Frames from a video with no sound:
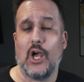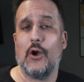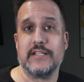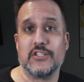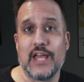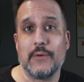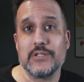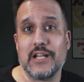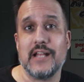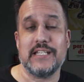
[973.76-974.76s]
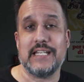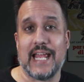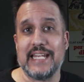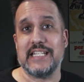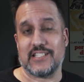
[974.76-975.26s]
All right, so that was
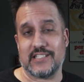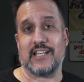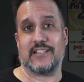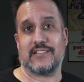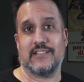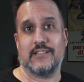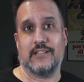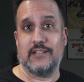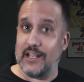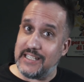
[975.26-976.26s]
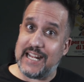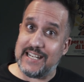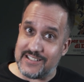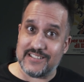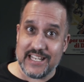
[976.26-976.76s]
1986.
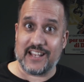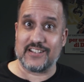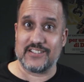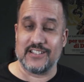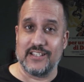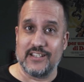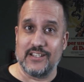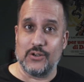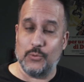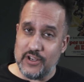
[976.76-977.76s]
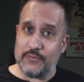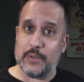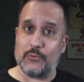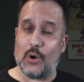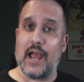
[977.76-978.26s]
1986! We have
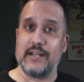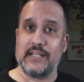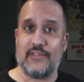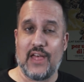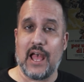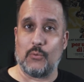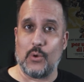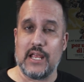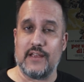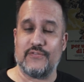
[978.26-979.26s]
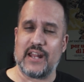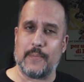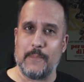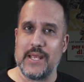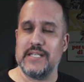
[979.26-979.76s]
been riding that wave, that
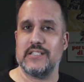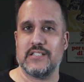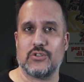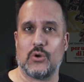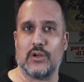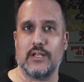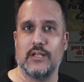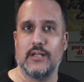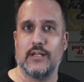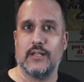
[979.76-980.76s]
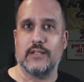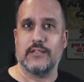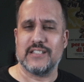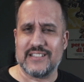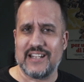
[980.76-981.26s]
amazing story,
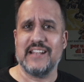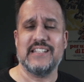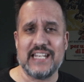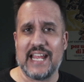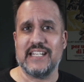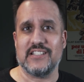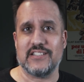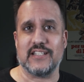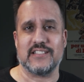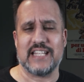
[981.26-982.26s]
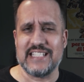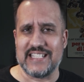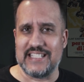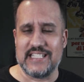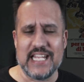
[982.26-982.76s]
since 1986. That's
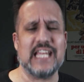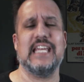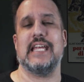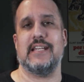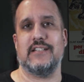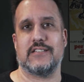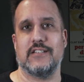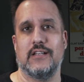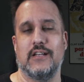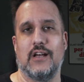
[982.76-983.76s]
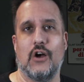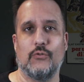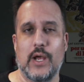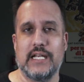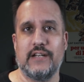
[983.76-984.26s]
decades of
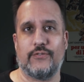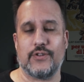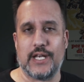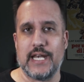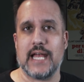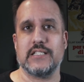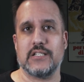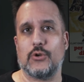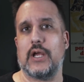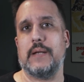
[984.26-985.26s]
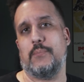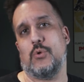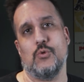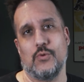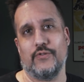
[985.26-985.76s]
waiting for the next great
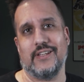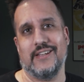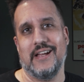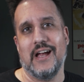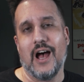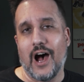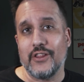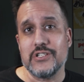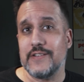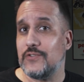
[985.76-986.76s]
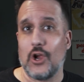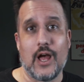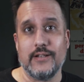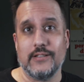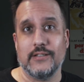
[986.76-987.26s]
pool movie. Others have
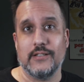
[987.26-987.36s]
tried,